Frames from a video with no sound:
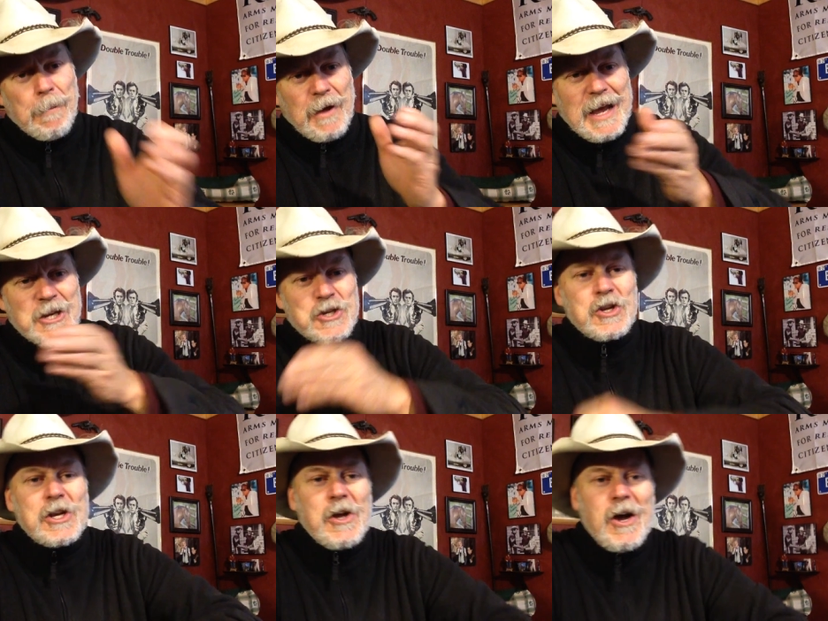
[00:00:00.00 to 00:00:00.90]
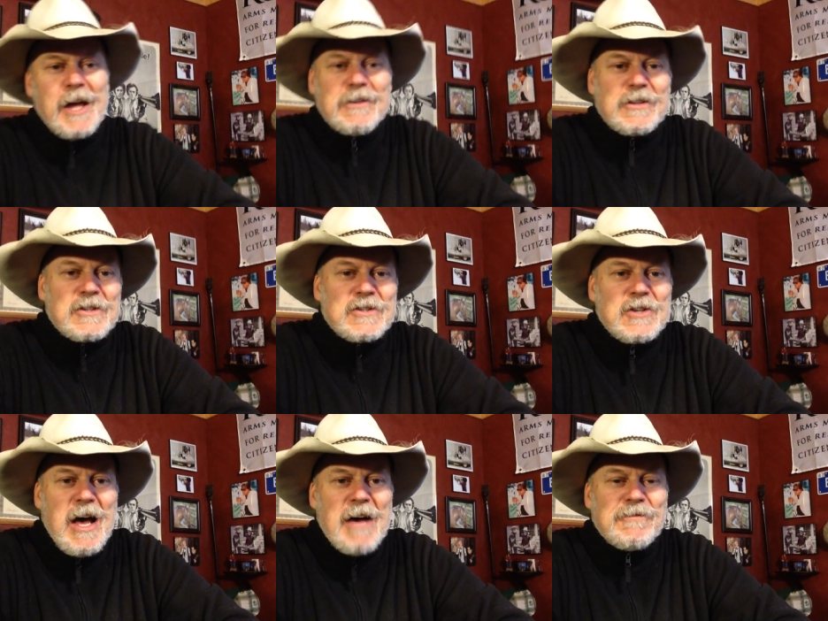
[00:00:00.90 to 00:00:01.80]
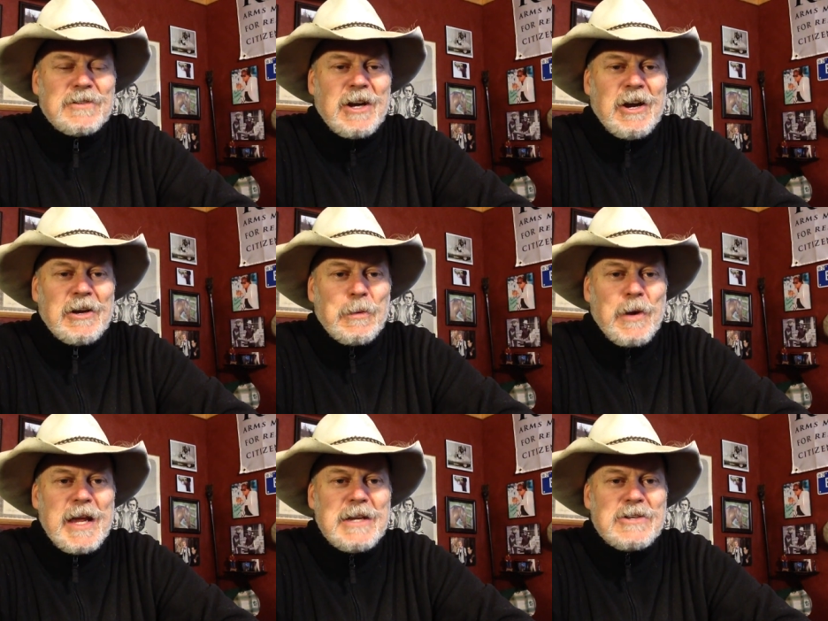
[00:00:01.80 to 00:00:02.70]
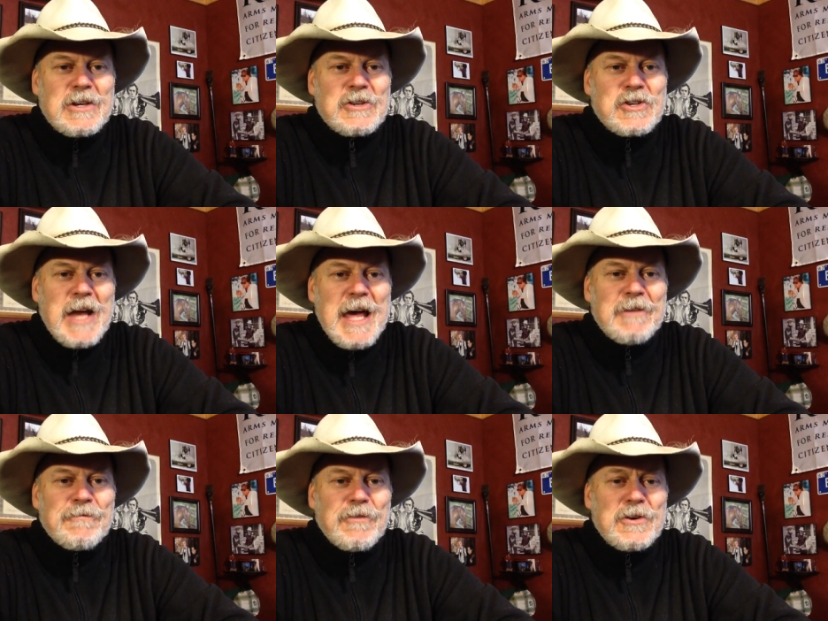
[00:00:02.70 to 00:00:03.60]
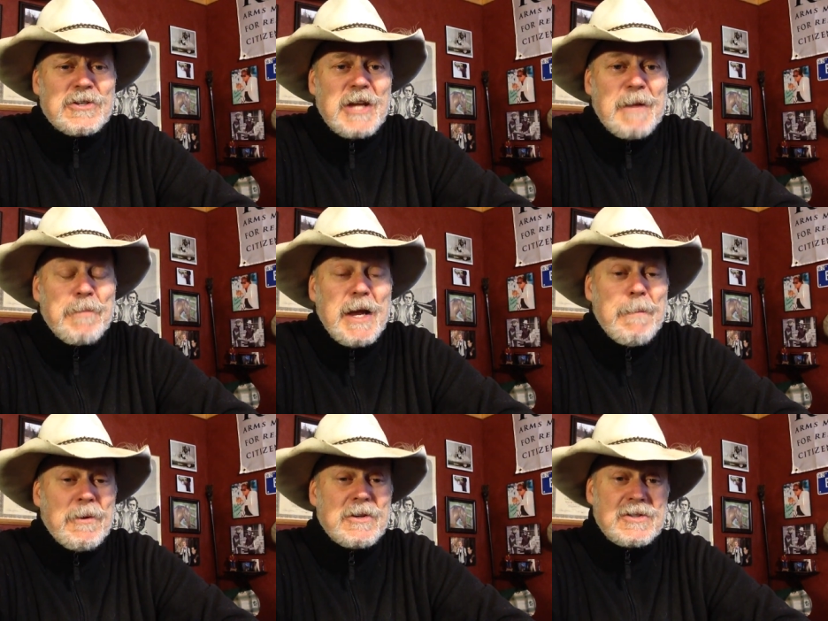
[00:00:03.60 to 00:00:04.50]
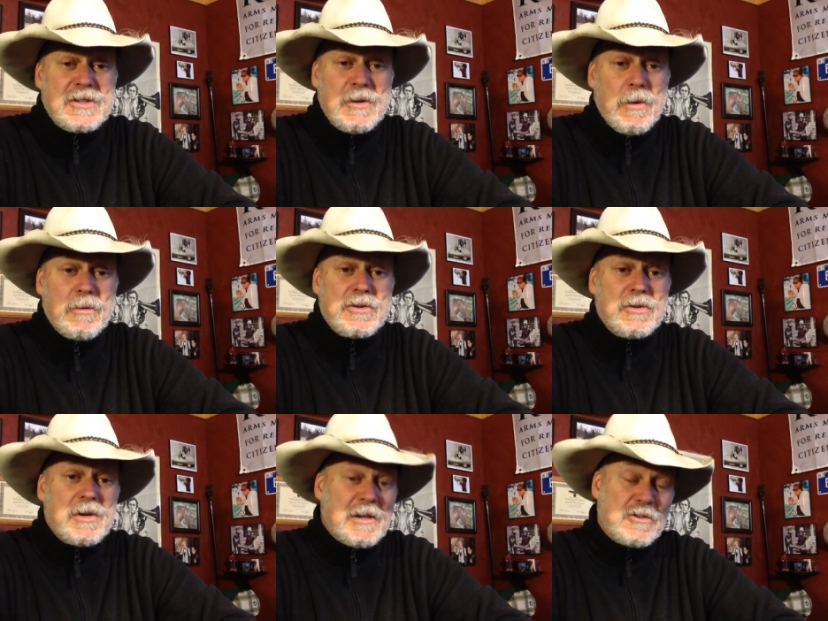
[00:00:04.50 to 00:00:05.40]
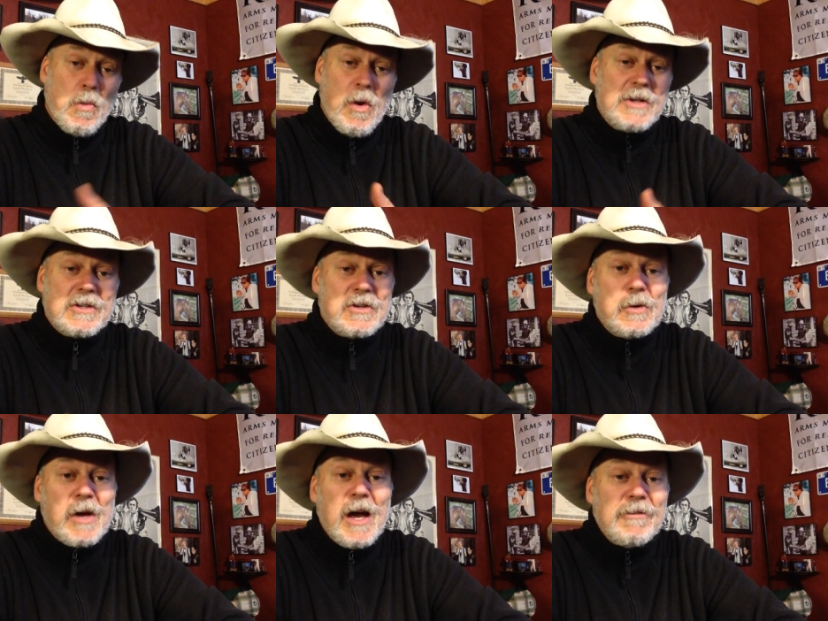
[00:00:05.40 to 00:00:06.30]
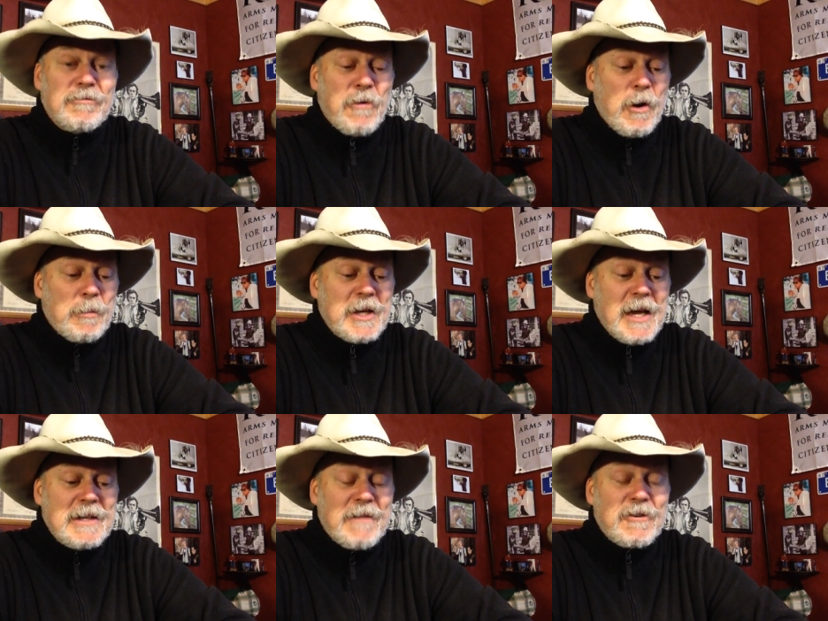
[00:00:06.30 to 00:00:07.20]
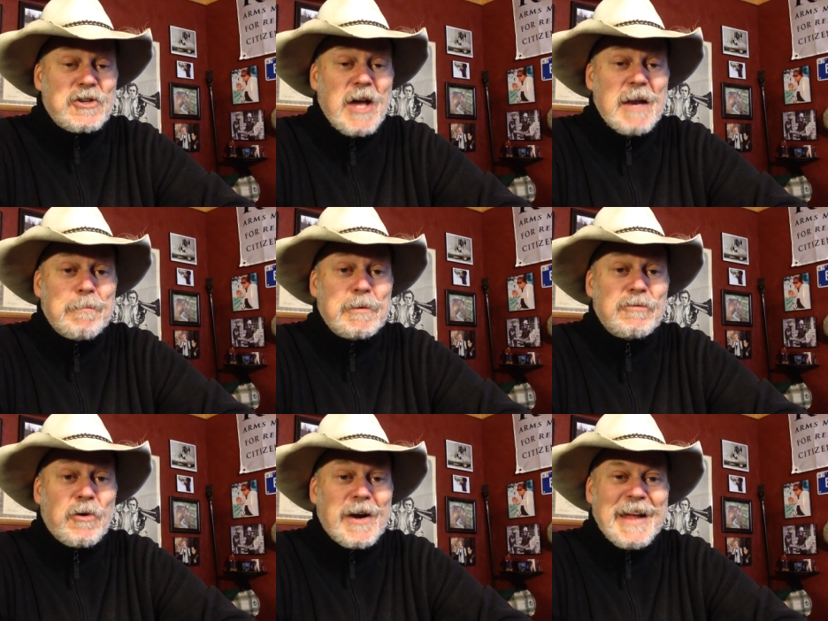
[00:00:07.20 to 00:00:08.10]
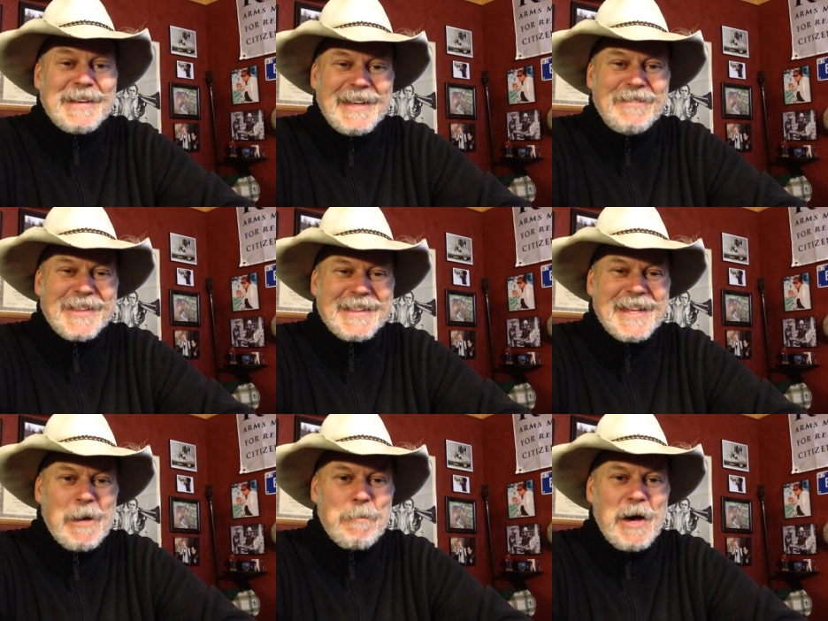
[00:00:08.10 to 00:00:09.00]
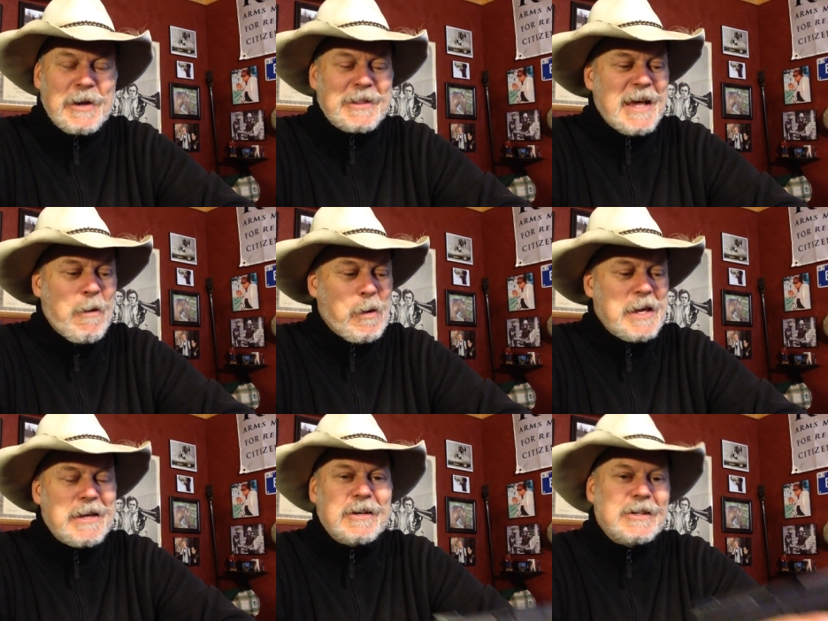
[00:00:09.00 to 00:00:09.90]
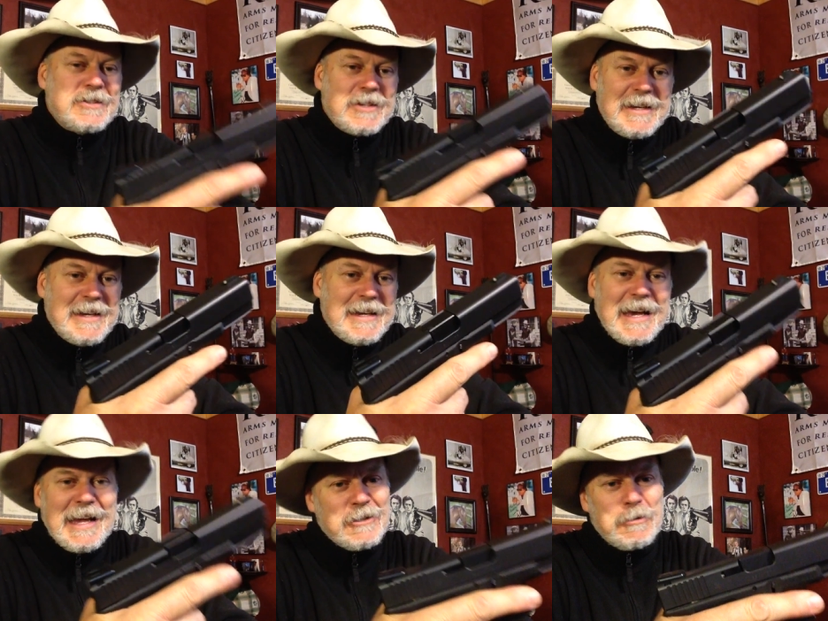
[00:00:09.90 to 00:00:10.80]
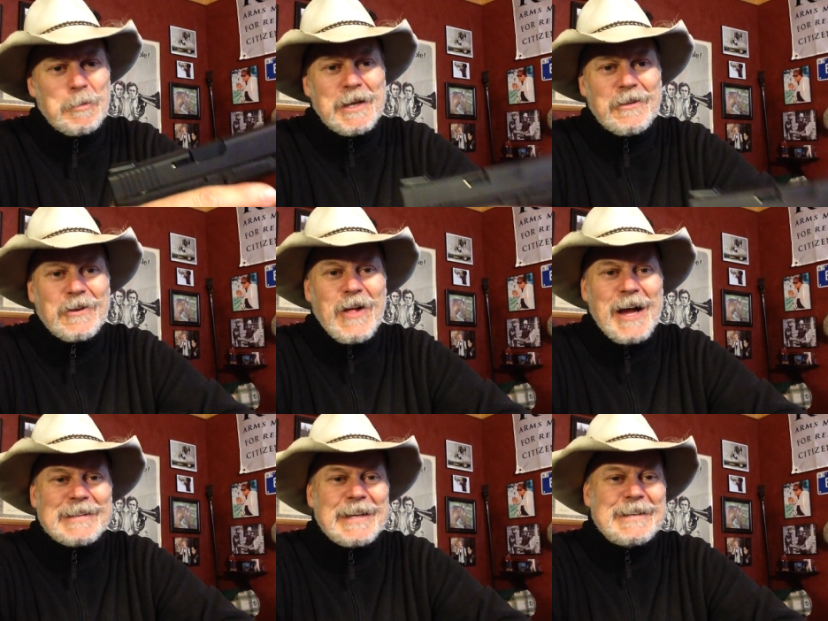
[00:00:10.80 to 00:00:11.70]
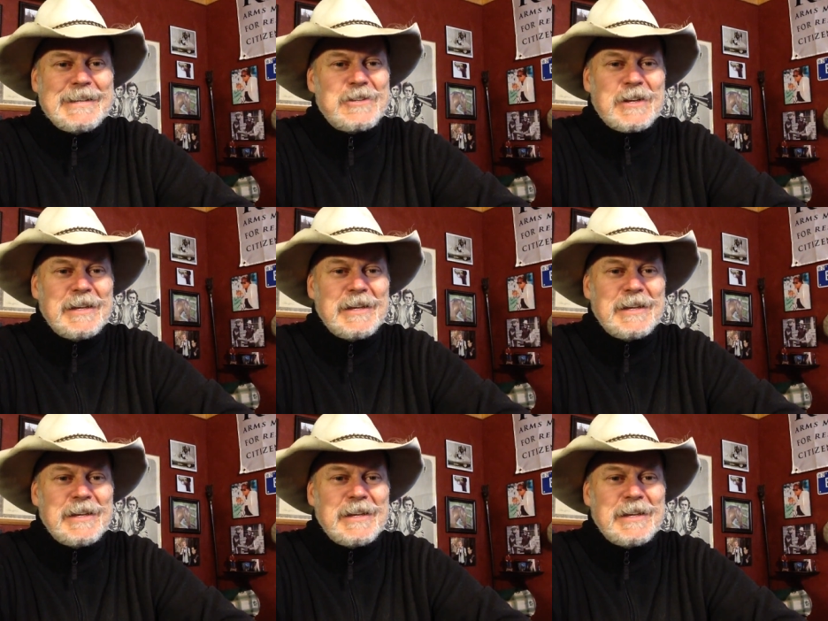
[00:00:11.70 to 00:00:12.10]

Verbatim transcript: But I should have gone to the soft target range and shot it first on paper to see where it was shooting because it was a new gun for me. I'd never shot it before, and I didn't even think about it that way because yeah, I got so many other Glock 19s.